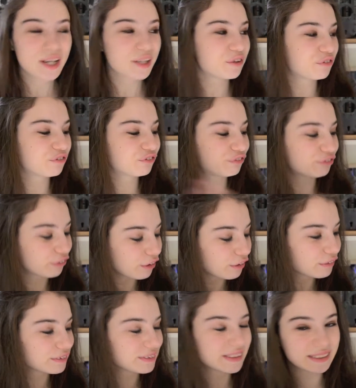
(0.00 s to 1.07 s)
The
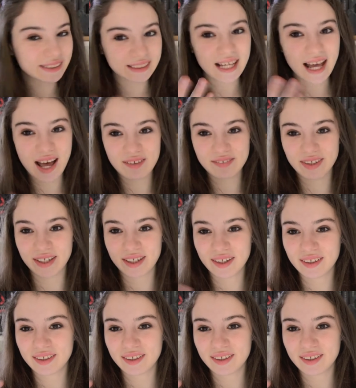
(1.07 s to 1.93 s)
Frozen cover.